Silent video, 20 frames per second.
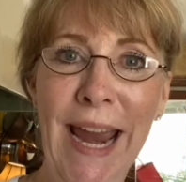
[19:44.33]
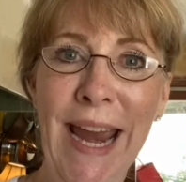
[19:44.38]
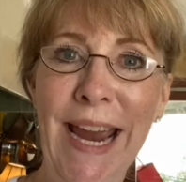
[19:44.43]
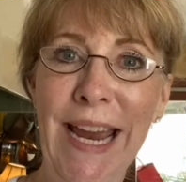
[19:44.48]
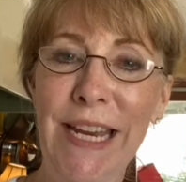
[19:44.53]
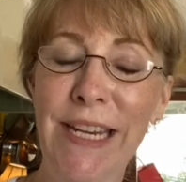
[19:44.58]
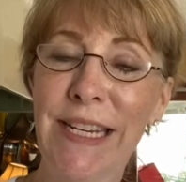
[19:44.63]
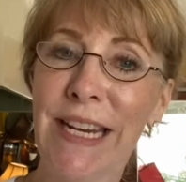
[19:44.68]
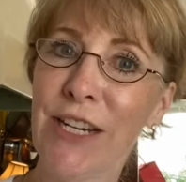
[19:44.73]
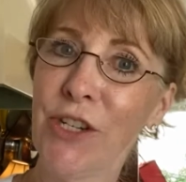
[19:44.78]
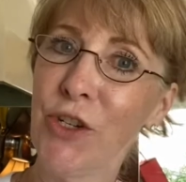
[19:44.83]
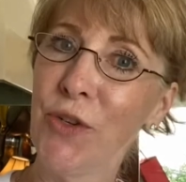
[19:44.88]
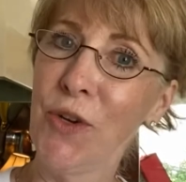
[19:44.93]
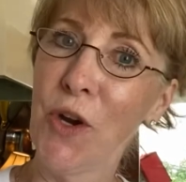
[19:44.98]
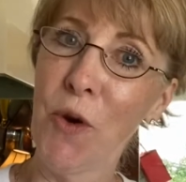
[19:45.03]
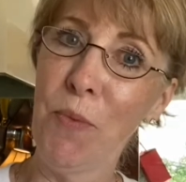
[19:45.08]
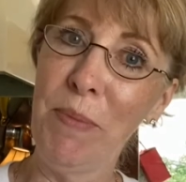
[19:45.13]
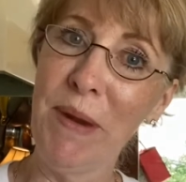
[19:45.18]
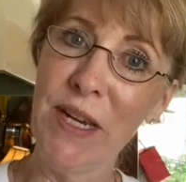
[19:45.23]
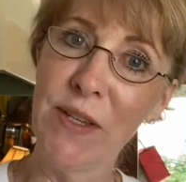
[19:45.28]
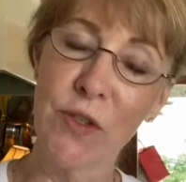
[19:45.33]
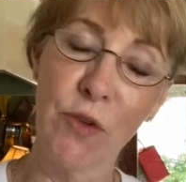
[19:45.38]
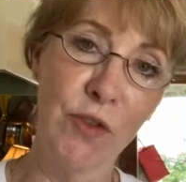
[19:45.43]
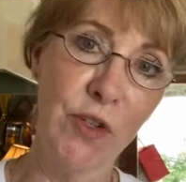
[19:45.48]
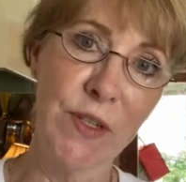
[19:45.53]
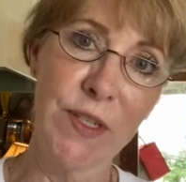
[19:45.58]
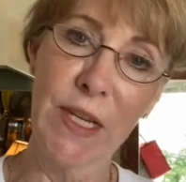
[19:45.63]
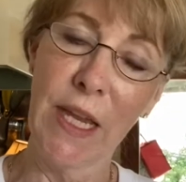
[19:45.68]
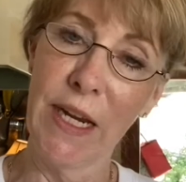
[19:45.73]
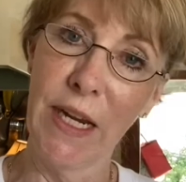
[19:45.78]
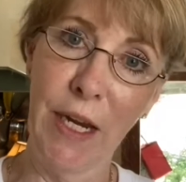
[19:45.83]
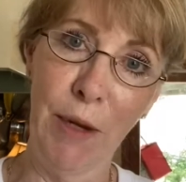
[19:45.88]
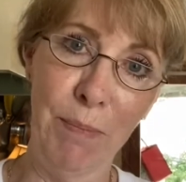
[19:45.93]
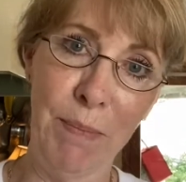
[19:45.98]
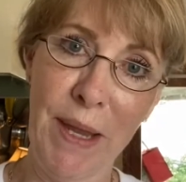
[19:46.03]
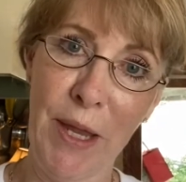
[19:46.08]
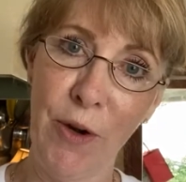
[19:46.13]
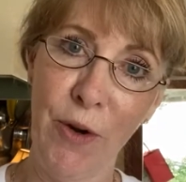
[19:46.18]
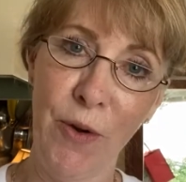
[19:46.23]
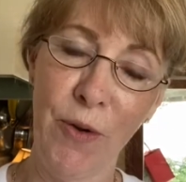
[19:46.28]
and as you know, beans are just gonna get
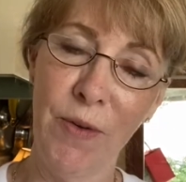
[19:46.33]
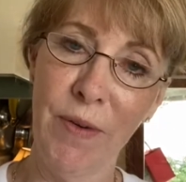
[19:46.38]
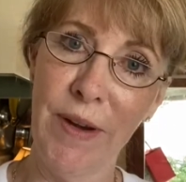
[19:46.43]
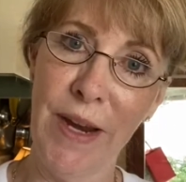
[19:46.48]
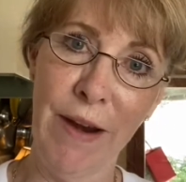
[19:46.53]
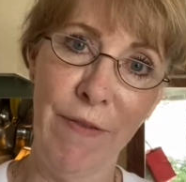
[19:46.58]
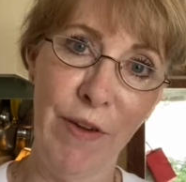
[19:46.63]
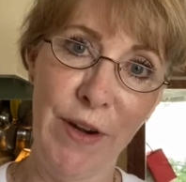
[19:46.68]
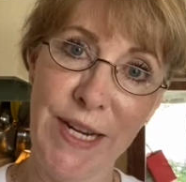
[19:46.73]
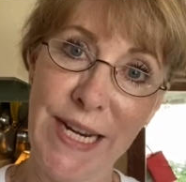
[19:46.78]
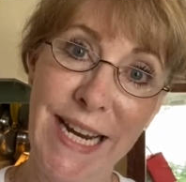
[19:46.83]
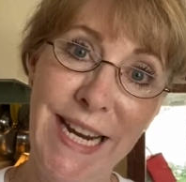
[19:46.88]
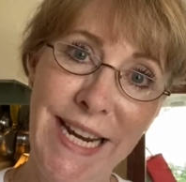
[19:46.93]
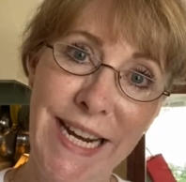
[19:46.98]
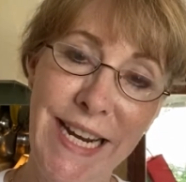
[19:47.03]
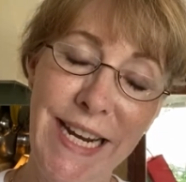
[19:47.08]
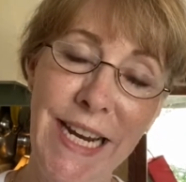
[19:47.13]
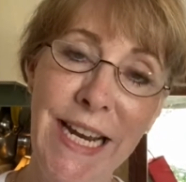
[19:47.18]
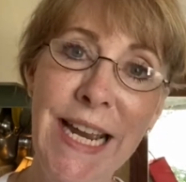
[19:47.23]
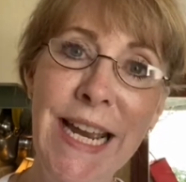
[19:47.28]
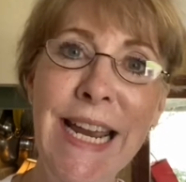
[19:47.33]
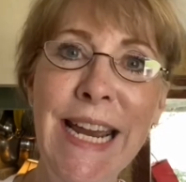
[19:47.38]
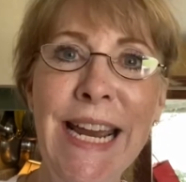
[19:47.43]
better every day.